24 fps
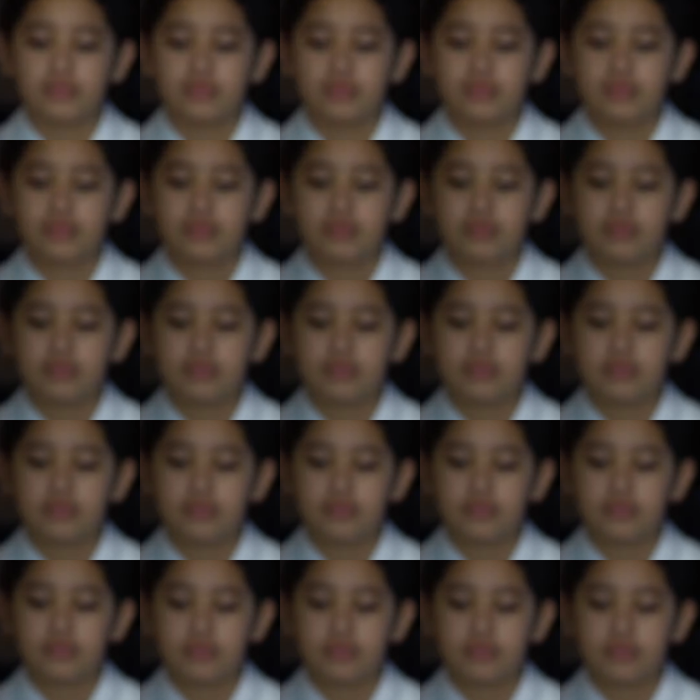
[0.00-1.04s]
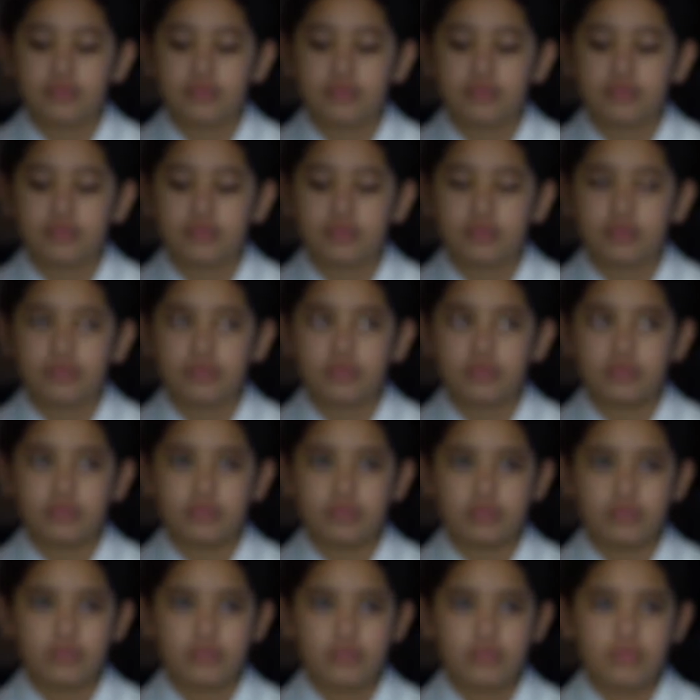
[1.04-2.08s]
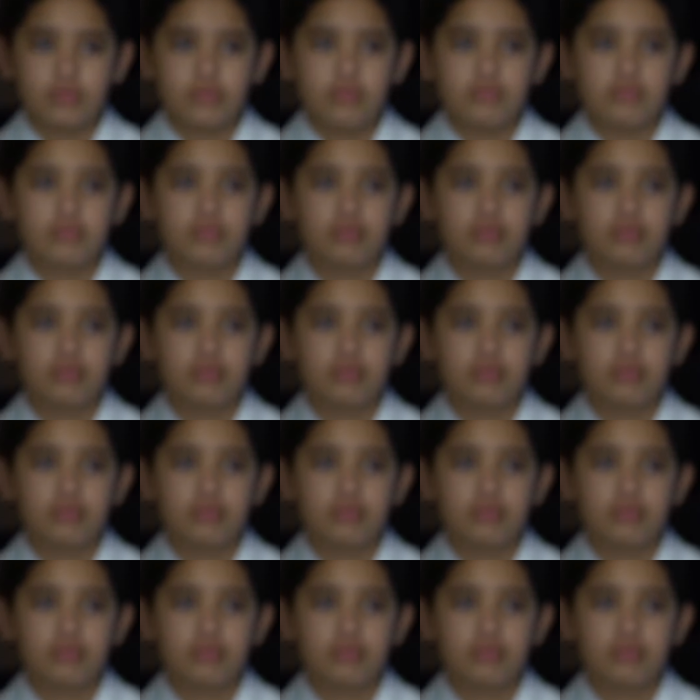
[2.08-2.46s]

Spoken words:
[no speech]